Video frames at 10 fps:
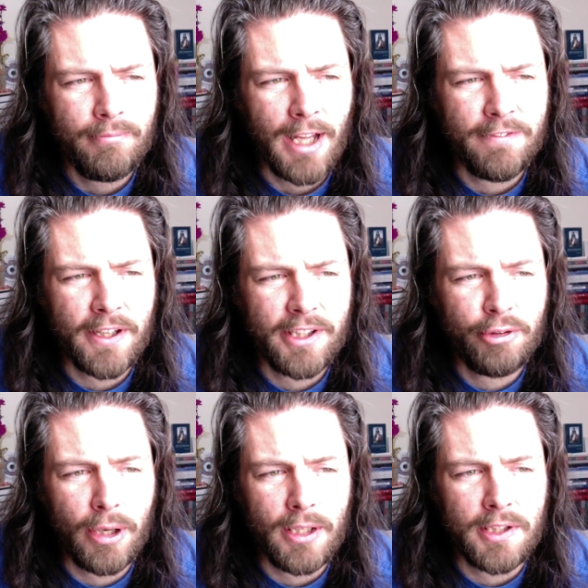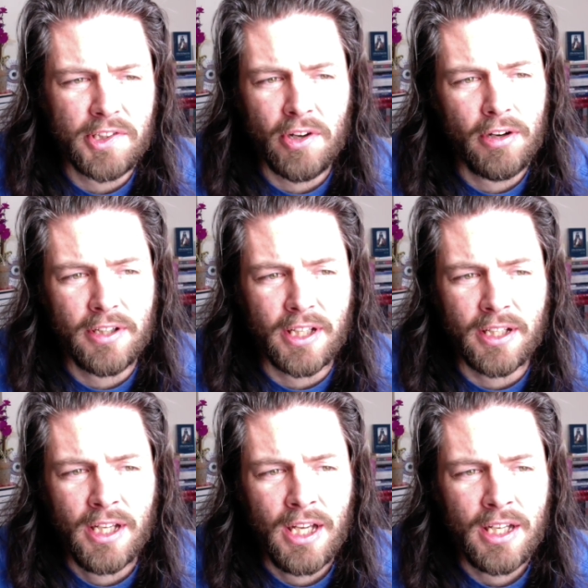I find it greatly disheartening
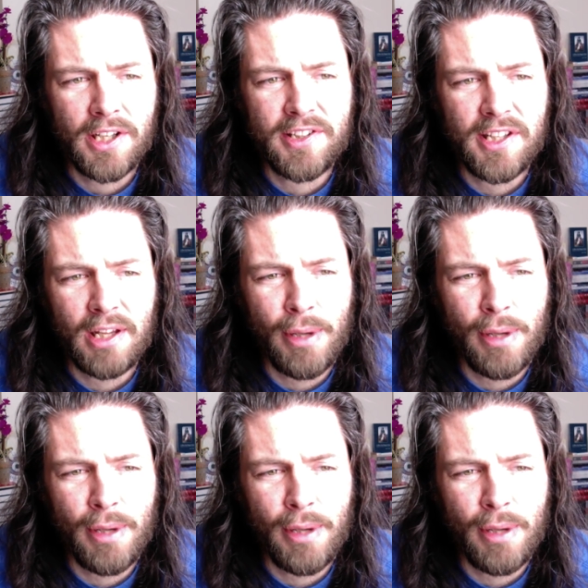to see that